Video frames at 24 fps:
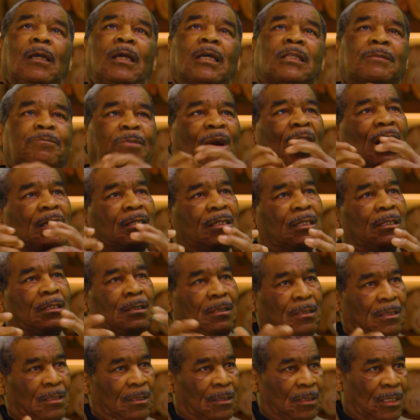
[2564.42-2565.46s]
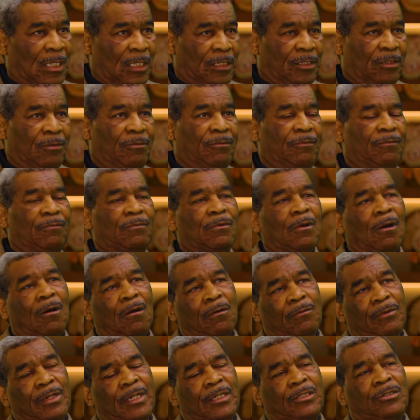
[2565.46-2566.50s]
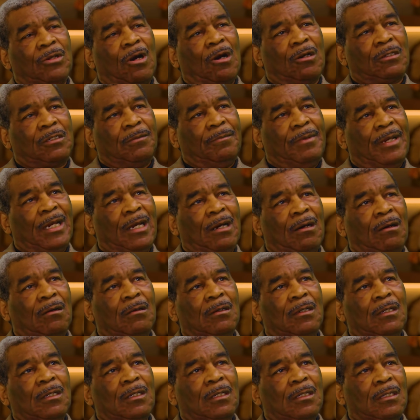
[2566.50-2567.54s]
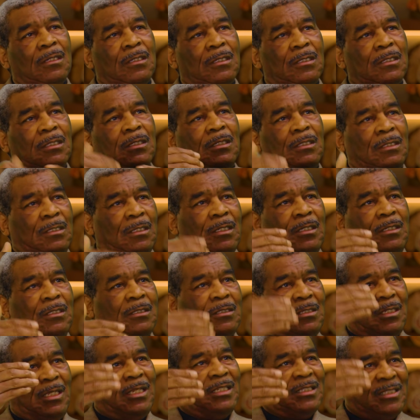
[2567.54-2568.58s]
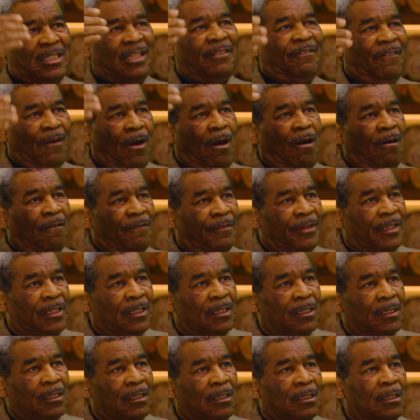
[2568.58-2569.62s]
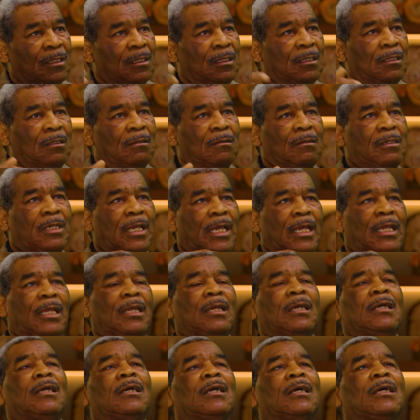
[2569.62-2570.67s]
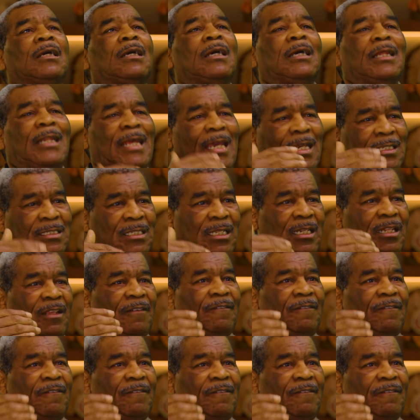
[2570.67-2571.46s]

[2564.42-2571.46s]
as boxing, like you already talked about, is evolving, okay? And as it